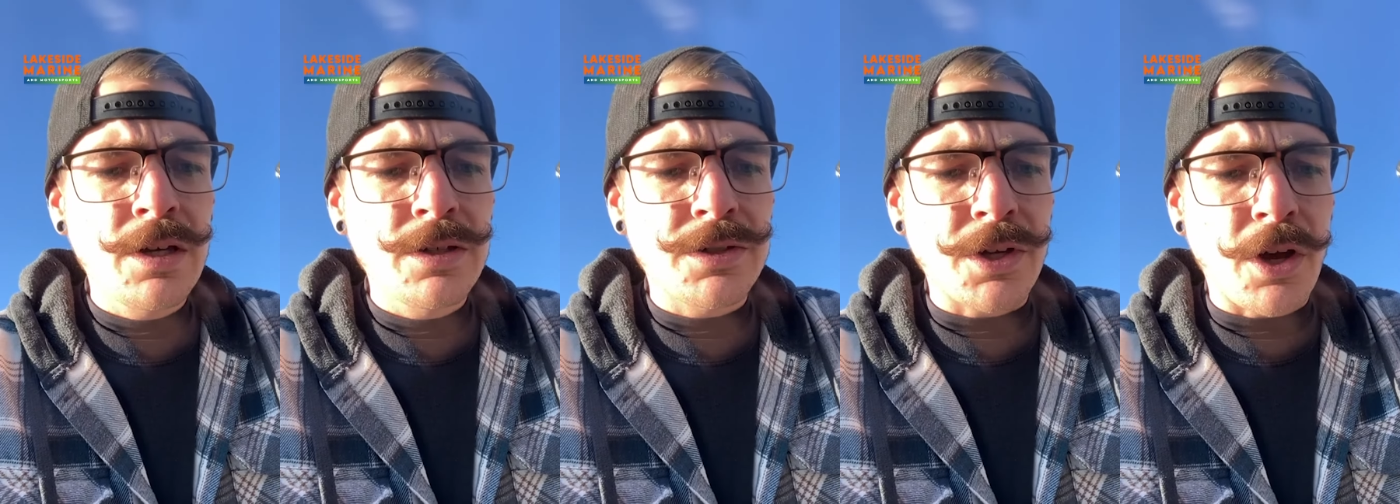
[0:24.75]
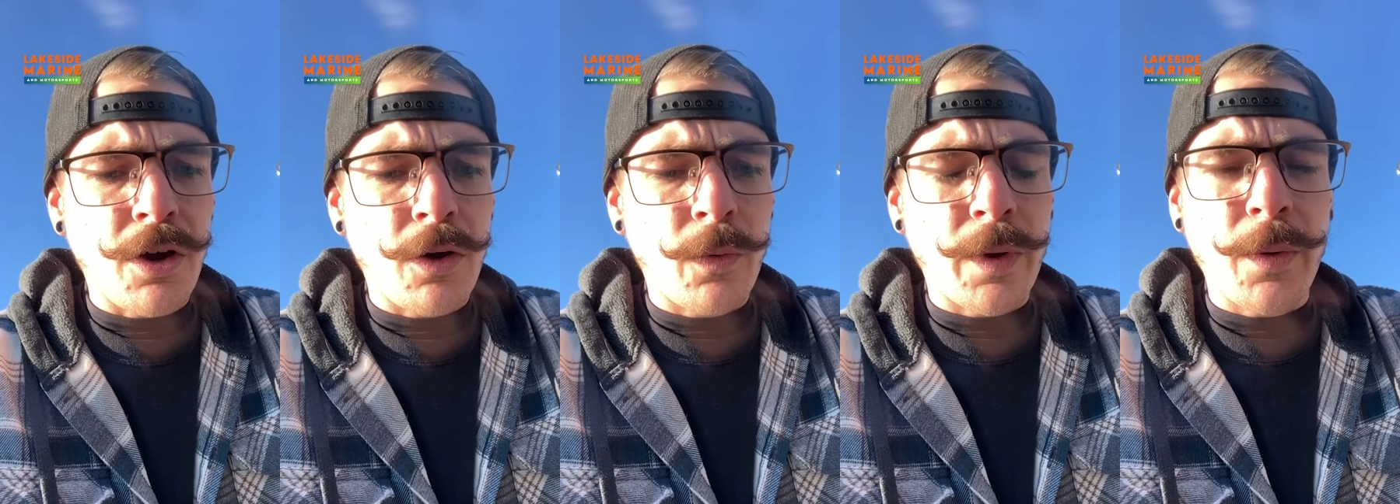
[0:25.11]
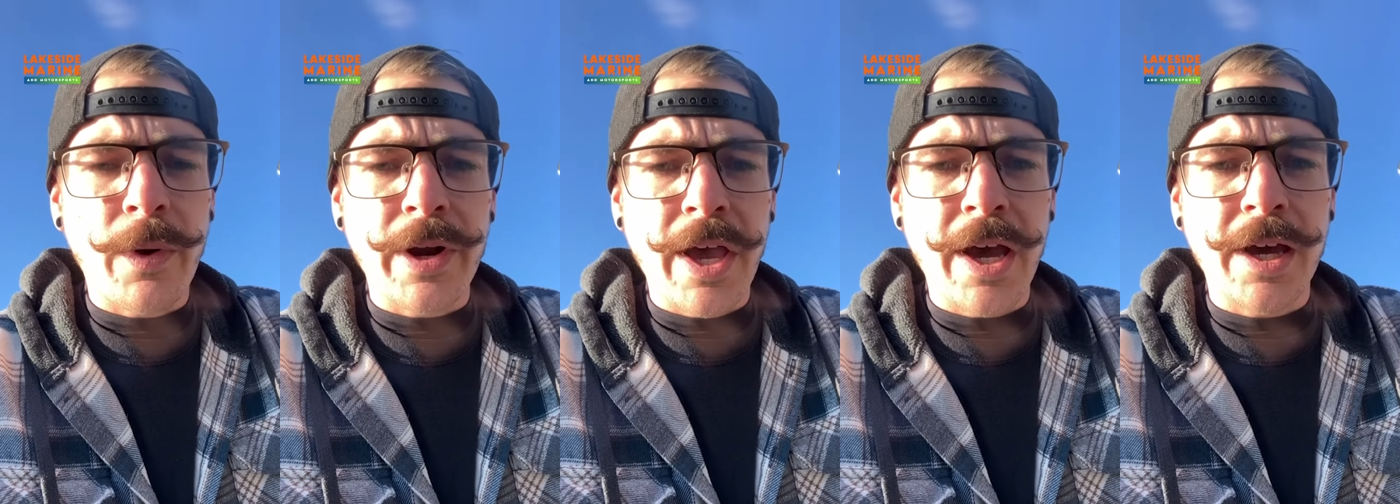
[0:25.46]
So we
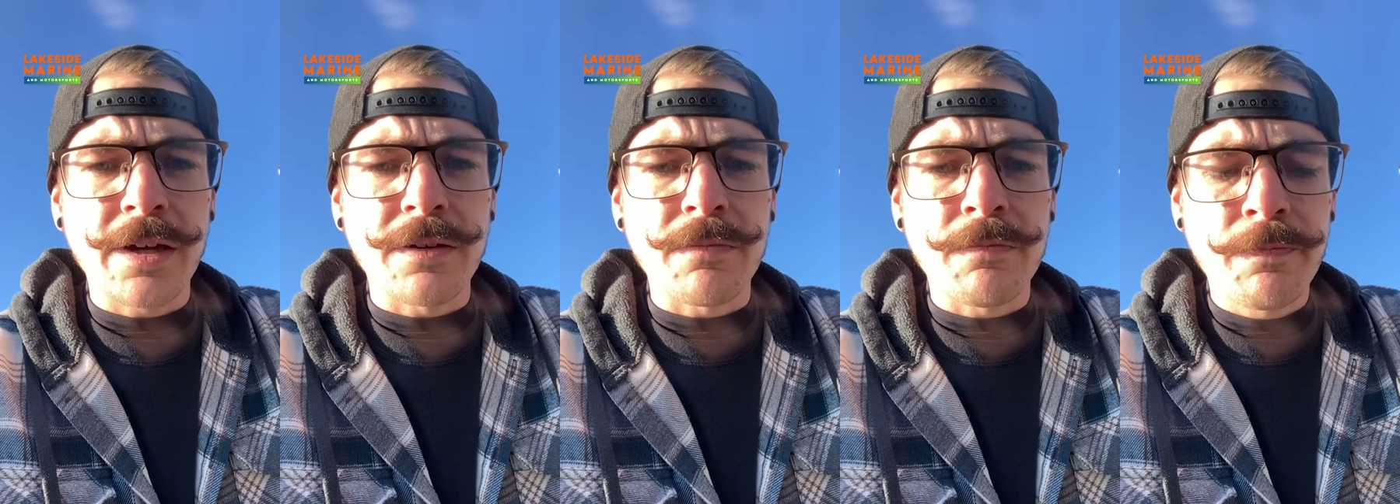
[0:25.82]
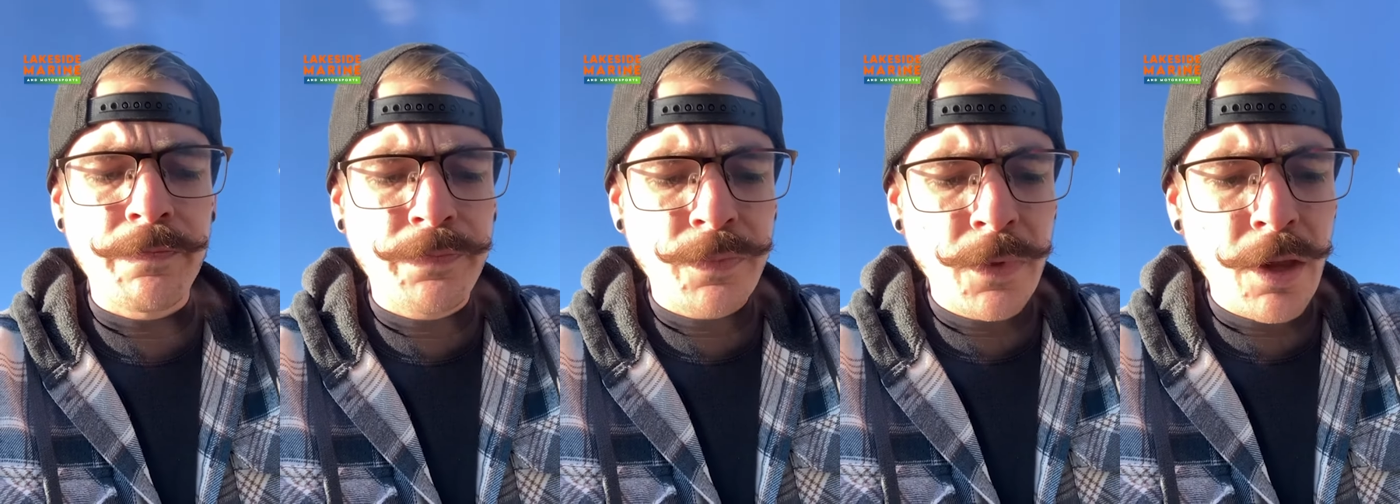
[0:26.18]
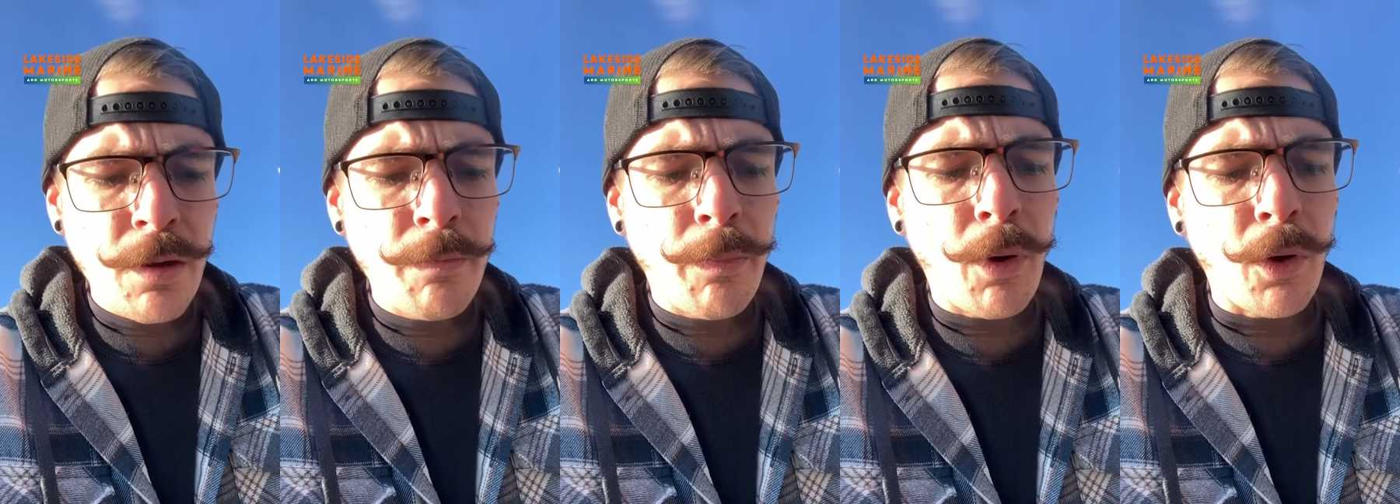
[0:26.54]
went ahead and
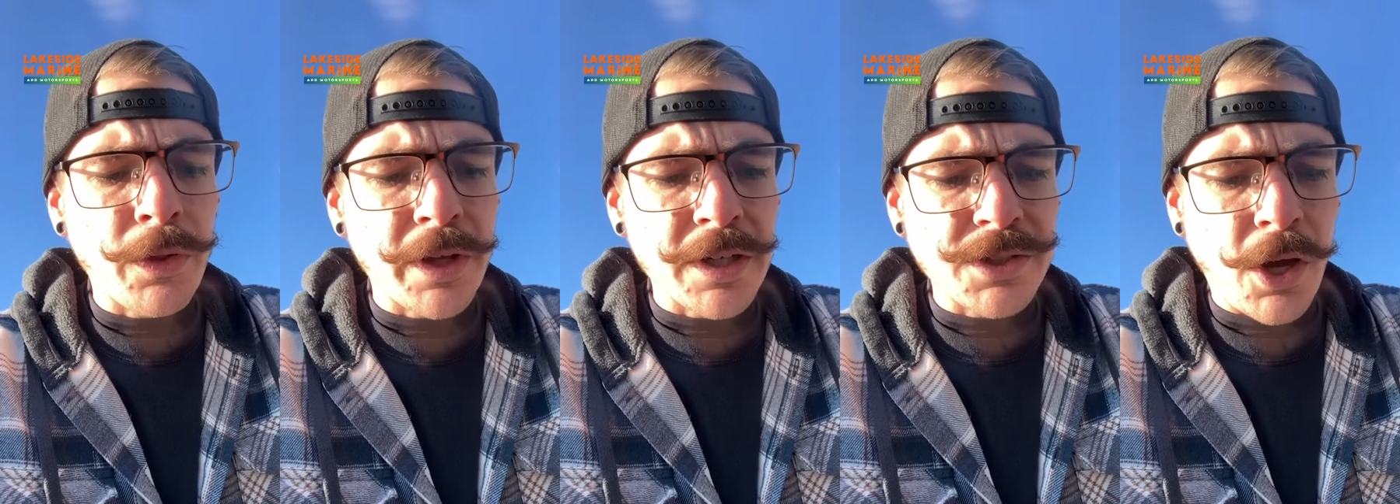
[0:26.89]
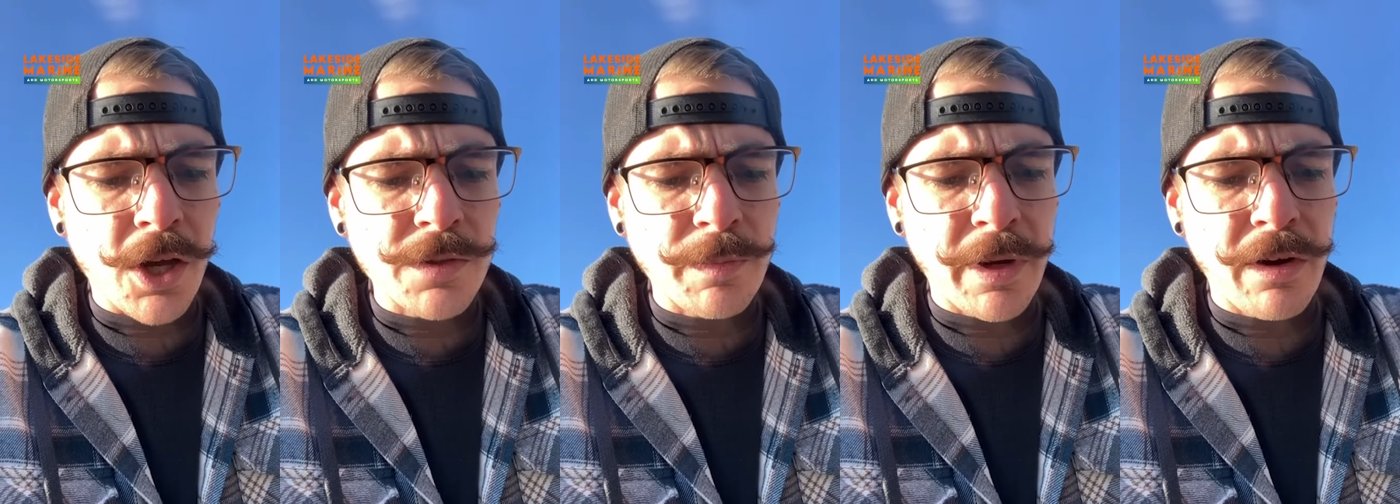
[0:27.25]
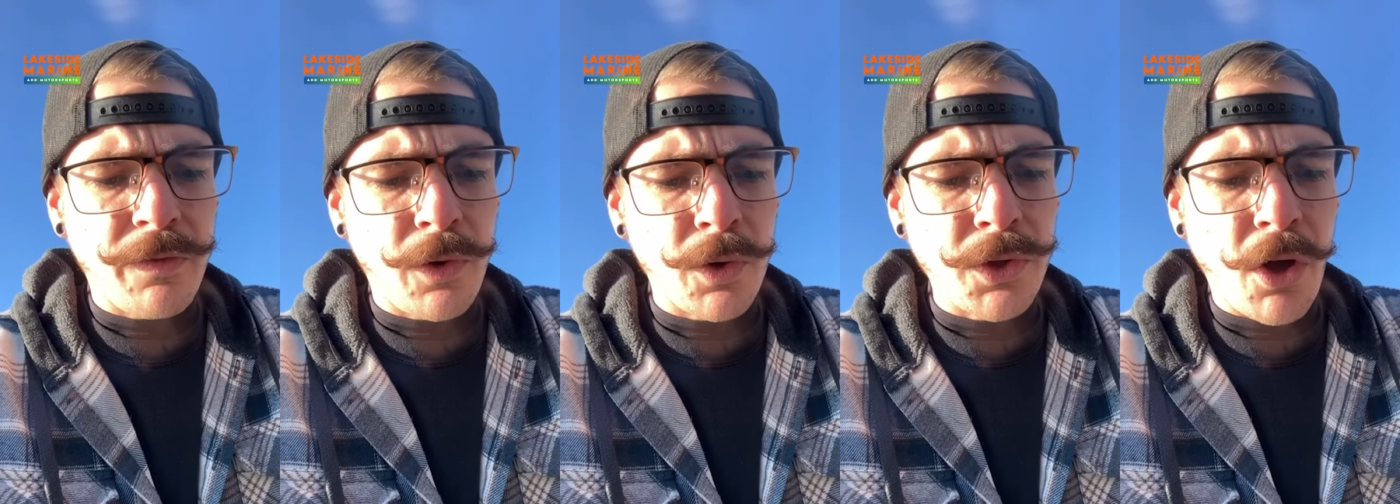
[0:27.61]
pulled the exhaust
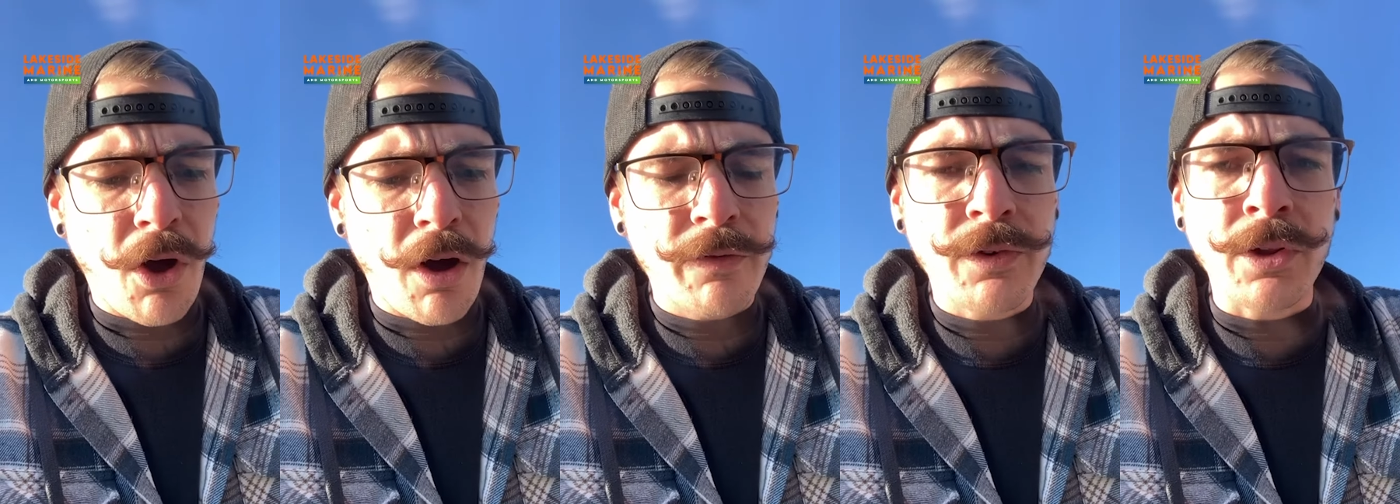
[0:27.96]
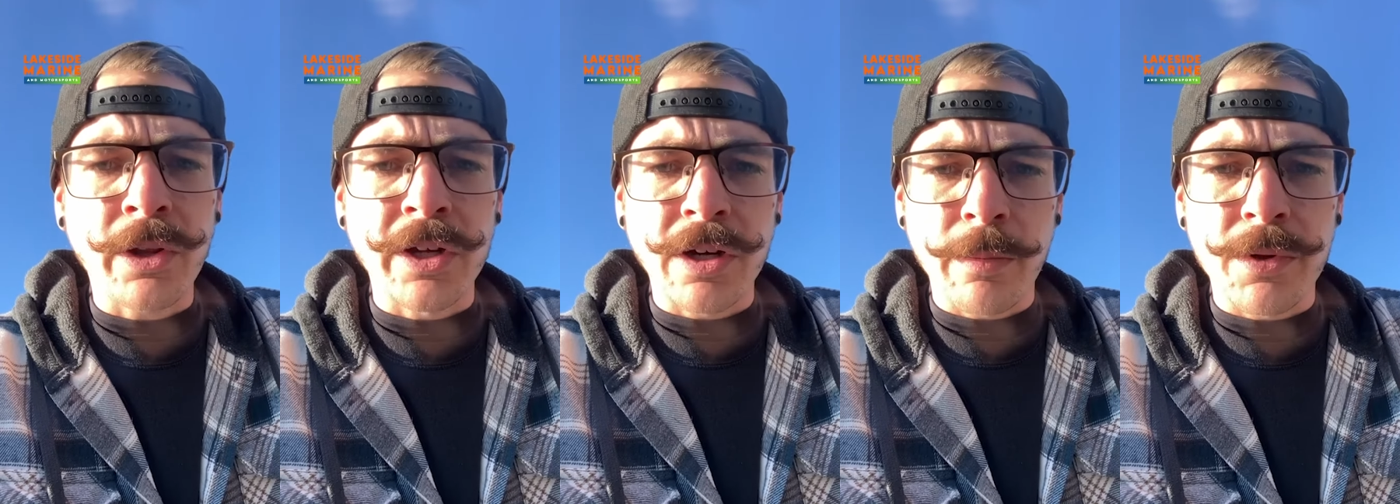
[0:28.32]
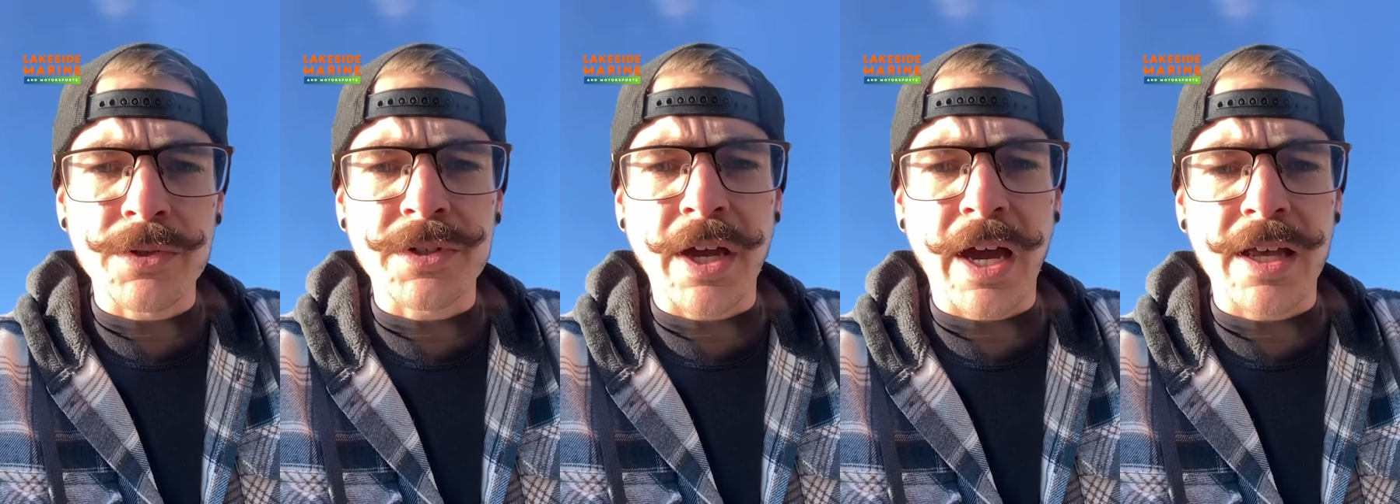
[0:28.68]
manifold off, cleaned up
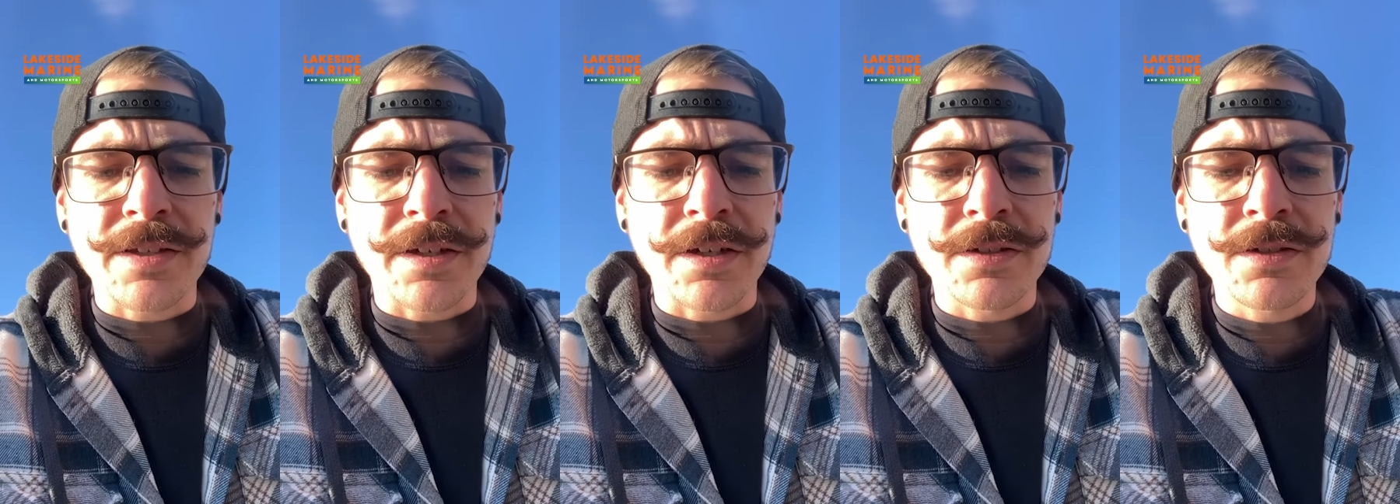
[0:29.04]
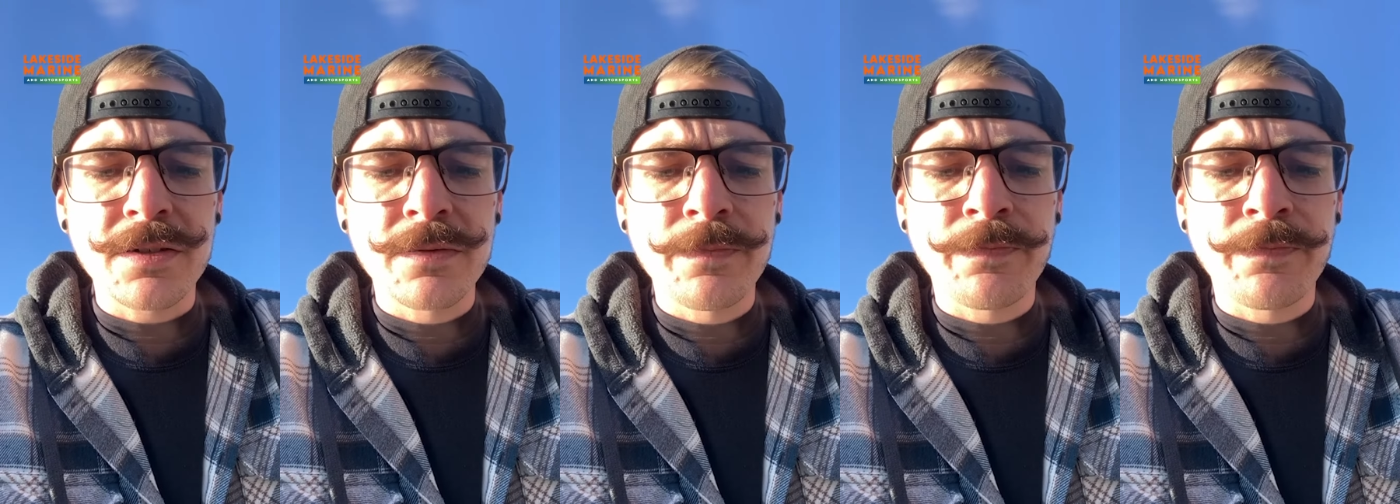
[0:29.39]
those gaskets,